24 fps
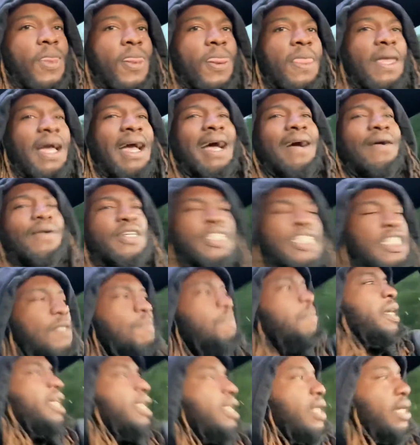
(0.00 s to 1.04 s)
I was
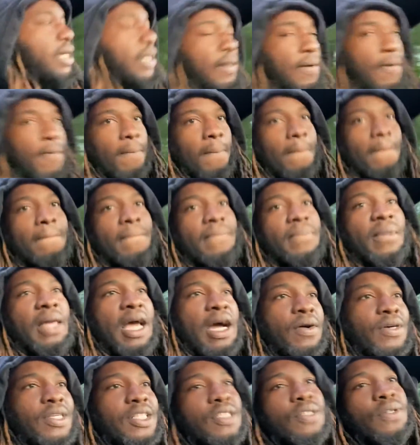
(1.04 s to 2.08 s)
speeding. I
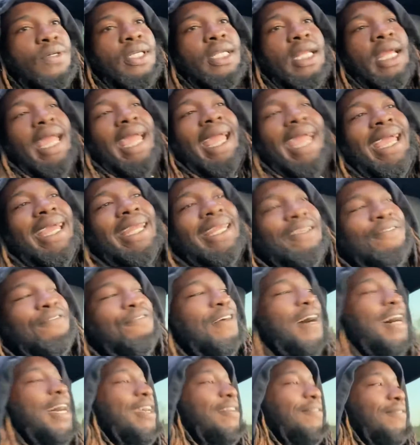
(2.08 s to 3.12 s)
was doing
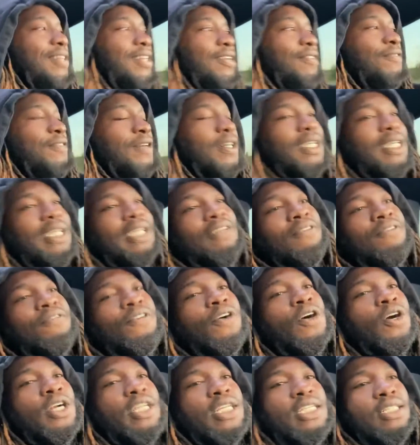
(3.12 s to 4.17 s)
85 in a fucking
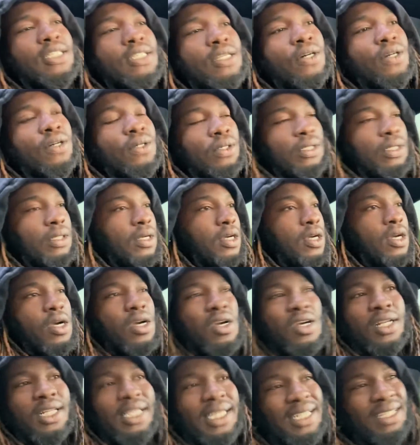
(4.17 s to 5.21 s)
40 zone.
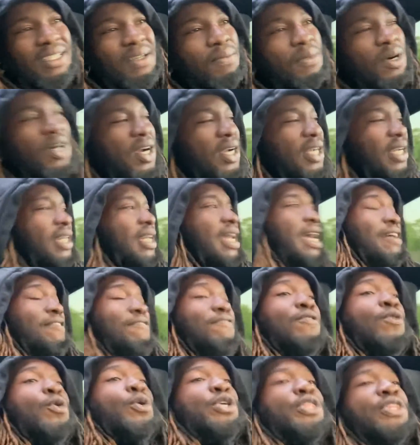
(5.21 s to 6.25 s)
Early in the morning, like
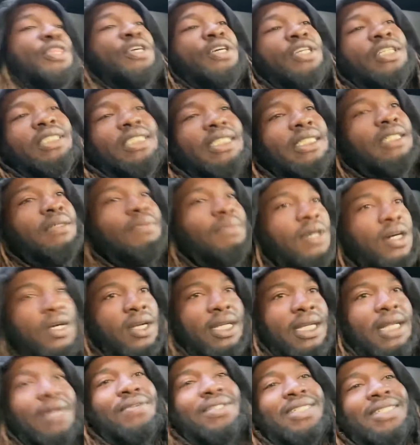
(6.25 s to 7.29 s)
4:30 in the
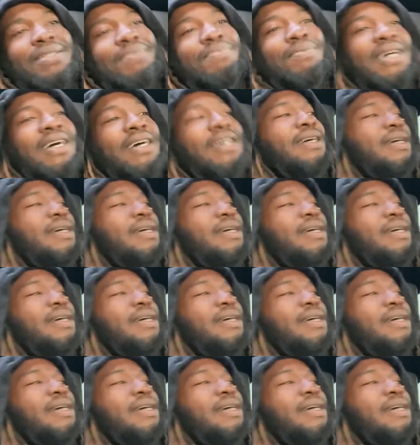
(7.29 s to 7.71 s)
morning. I was in my